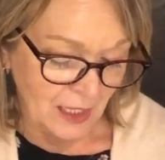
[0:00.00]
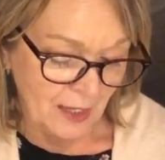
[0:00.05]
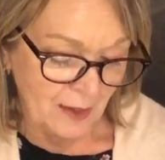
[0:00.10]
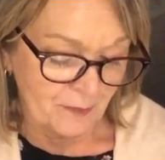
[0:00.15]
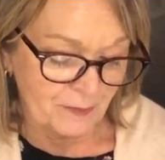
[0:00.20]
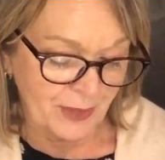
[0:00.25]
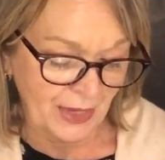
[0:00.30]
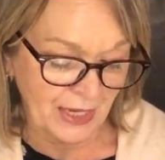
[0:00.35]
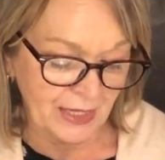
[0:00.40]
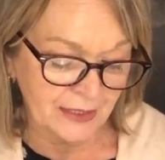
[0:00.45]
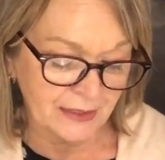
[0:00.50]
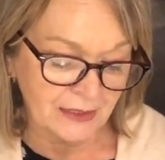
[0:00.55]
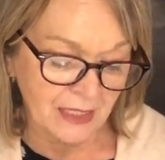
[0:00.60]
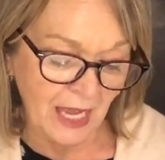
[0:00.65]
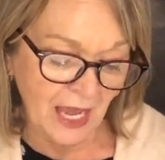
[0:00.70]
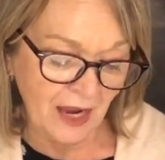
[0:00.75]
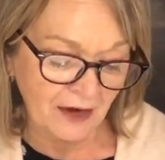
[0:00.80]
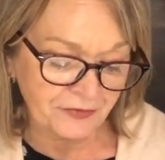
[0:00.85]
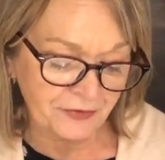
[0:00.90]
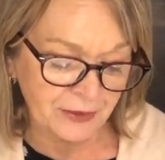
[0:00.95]
but
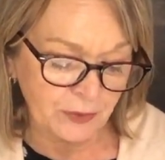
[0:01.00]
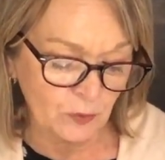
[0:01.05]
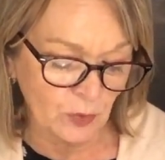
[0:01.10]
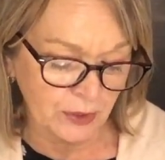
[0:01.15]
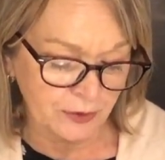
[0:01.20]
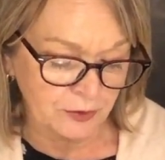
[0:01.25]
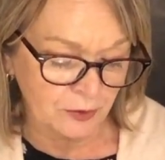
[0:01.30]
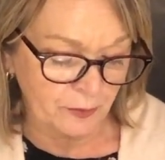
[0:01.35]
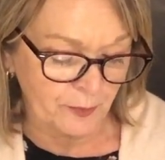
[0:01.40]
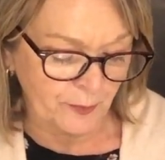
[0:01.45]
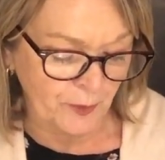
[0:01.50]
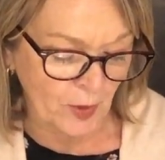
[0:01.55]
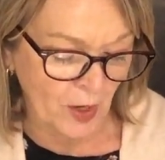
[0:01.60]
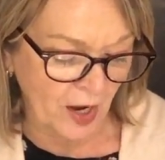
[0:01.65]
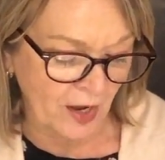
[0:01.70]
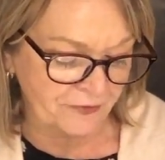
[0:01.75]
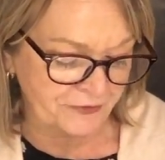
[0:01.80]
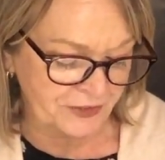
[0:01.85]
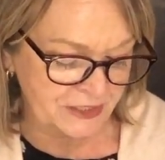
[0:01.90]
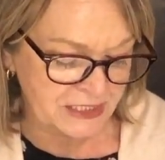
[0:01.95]
everyone who
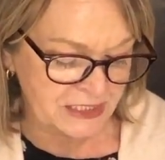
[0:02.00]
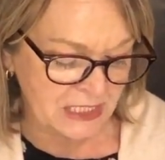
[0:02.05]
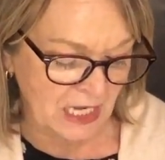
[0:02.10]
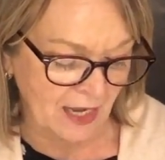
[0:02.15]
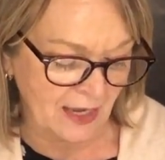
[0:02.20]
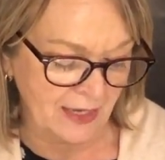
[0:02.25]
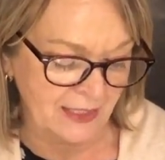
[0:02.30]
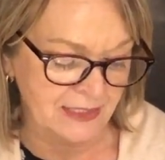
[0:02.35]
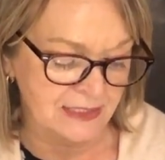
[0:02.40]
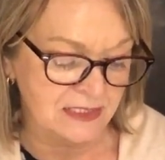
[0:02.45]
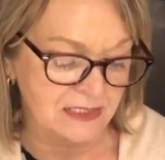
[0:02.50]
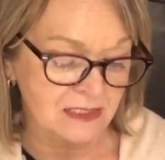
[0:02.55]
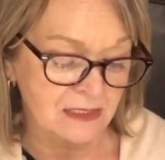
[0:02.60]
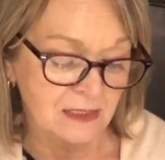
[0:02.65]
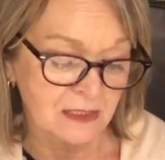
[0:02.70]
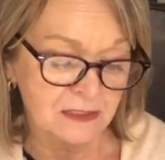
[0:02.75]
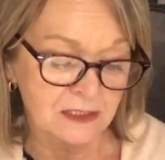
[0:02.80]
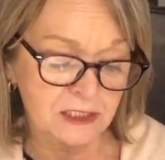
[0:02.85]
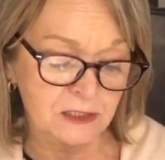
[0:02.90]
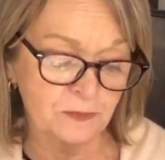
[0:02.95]
prophesies
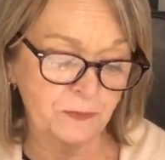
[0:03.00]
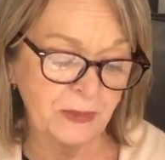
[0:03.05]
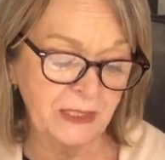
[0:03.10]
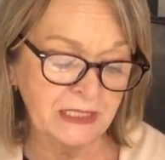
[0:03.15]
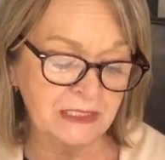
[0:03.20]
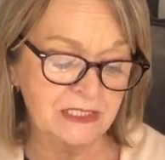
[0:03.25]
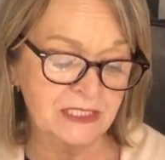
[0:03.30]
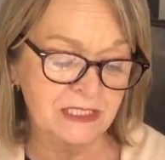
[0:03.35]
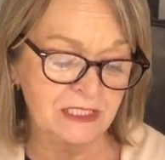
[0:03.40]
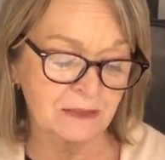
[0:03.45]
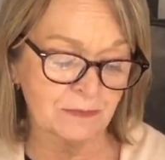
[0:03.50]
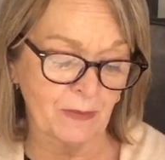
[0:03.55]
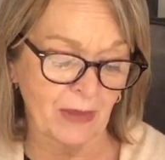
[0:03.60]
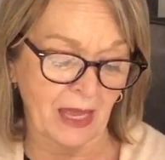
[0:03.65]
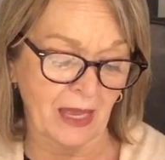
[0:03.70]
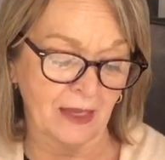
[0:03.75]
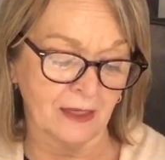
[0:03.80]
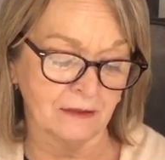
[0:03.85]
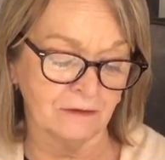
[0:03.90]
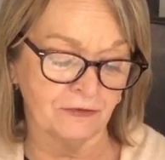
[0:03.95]
speaks to
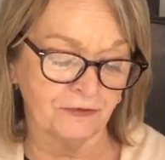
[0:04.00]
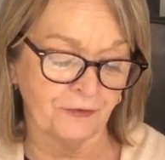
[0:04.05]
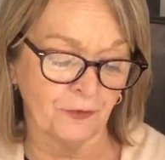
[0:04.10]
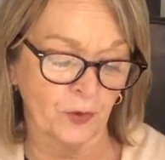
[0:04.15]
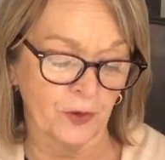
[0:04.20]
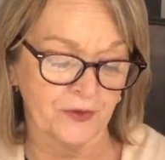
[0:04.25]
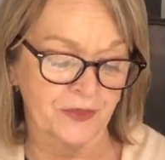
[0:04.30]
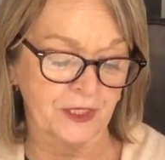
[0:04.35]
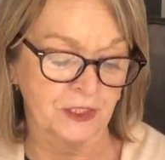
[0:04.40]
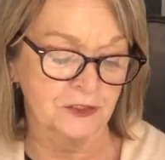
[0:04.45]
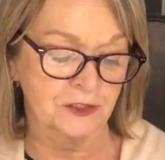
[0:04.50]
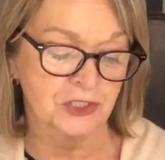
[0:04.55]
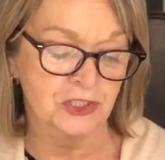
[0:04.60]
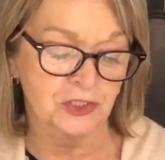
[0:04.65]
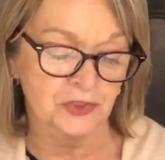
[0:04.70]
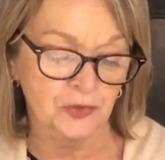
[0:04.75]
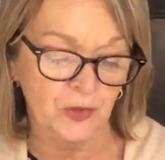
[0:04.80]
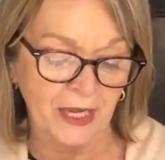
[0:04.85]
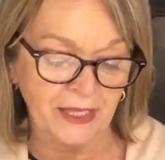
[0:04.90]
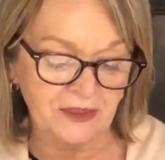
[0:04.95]
men for their
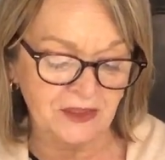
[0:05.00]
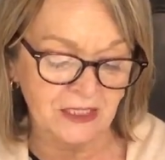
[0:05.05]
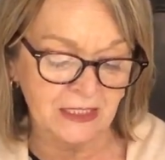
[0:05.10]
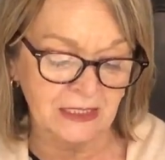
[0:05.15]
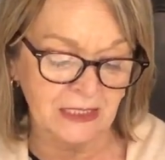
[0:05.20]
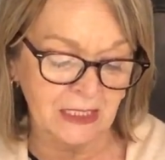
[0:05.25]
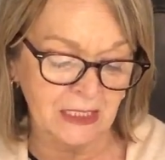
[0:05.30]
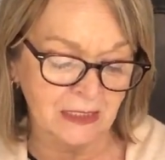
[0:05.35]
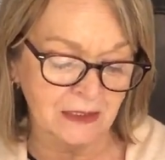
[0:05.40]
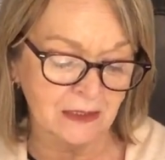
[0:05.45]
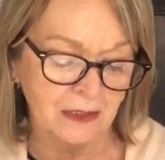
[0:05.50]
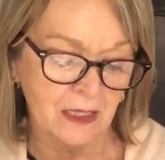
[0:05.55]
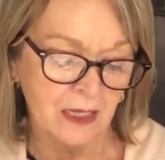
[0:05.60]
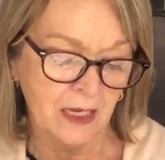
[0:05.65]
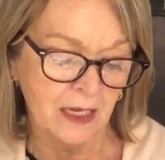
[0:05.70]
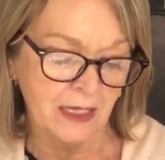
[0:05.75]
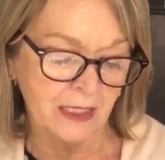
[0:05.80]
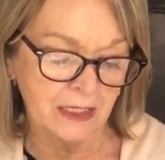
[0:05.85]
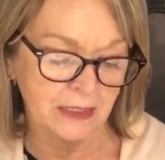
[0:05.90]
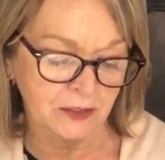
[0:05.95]
strengthening,
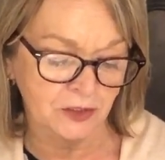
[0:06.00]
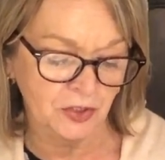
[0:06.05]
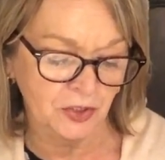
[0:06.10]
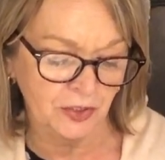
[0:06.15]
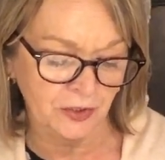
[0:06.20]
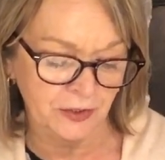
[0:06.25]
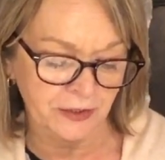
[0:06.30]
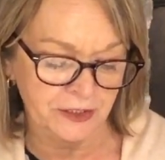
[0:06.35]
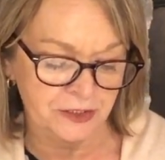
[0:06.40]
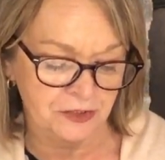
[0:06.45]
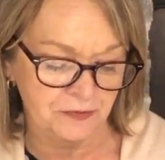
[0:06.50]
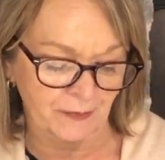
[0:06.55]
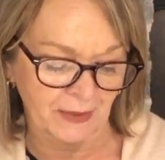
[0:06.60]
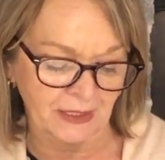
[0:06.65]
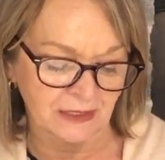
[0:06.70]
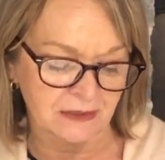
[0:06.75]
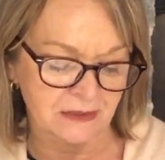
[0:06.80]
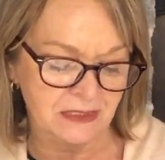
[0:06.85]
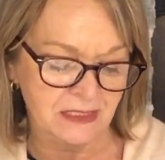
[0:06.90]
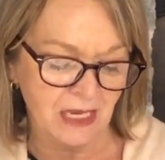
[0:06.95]

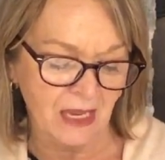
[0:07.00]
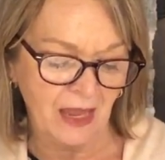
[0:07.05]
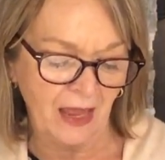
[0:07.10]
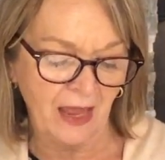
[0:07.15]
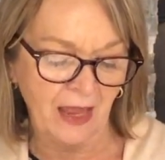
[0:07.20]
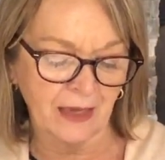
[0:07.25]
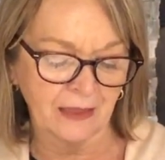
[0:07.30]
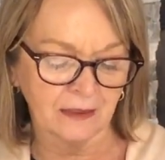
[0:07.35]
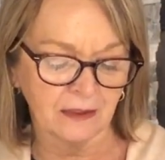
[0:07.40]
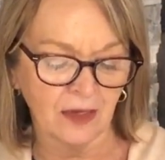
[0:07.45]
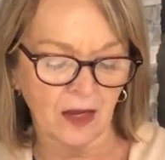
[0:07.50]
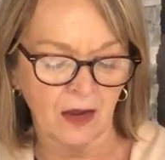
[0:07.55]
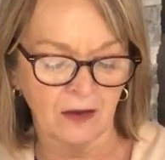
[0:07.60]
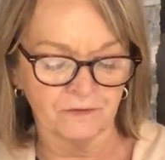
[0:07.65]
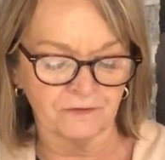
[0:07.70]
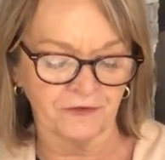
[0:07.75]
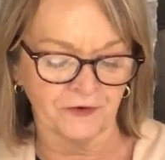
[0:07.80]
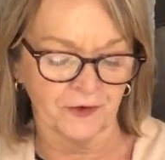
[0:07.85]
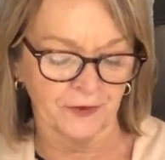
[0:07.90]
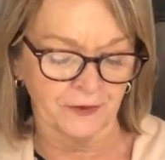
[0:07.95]
encouragement, and
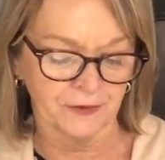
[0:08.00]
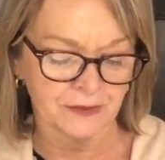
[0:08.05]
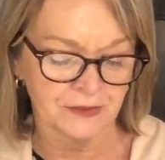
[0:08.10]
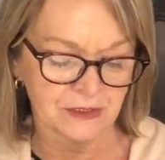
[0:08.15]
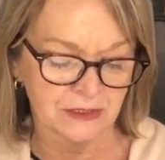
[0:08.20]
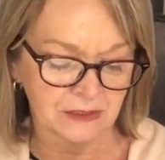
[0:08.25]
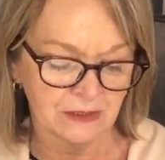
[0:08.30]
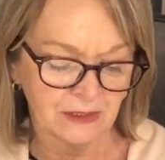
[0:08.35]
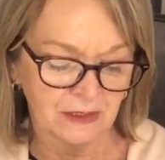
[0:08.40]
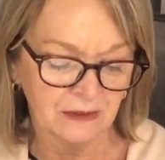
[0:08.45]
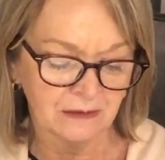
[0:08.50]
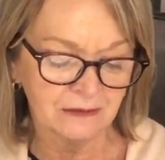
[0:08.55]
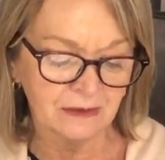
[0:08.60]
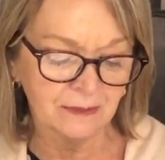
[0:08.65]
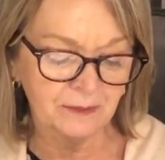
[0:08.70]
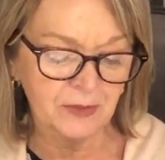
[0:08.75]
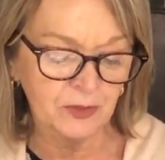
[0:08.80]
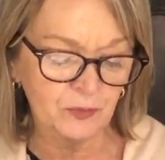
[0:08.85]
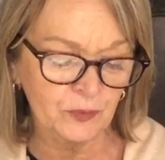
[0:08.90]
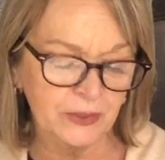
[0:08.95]
comfort.
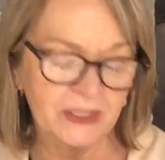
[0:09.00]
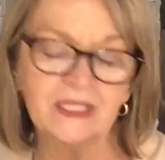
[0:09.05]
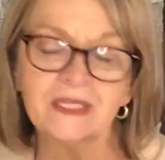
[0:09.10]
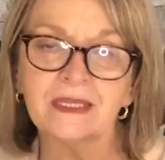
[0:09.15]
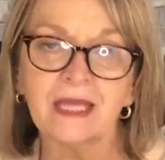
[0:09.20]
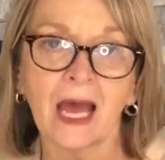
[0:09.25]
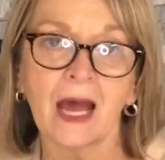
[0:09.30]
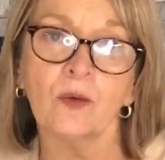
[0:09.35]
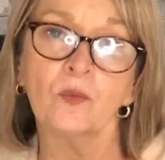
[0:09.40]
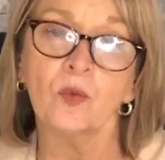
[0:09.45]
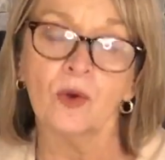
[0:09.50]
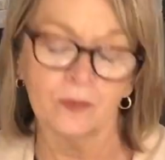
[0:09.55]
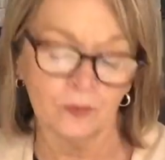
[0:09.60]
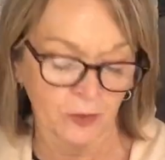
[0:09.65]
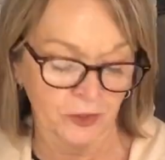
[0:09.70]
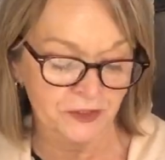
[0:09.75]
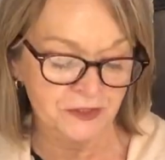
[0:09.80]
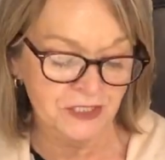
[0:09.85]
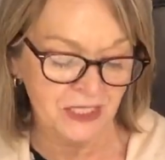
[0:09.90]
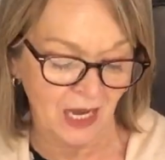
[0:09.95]
Let me read that one
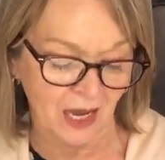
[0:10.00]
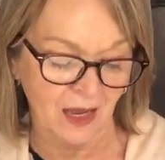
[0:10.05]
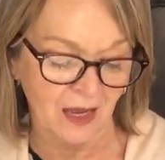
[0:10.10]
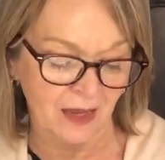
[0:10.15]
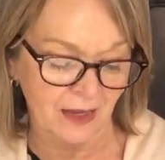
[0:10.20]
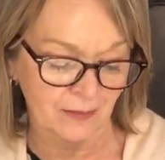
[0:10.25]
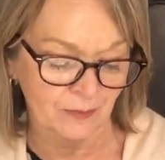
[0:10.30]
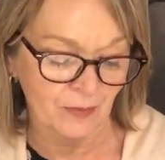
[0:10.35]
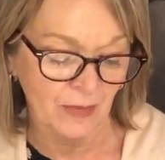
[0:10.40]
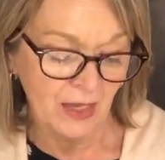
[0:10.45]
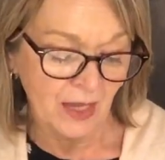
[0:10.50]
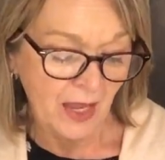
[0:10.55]
more time.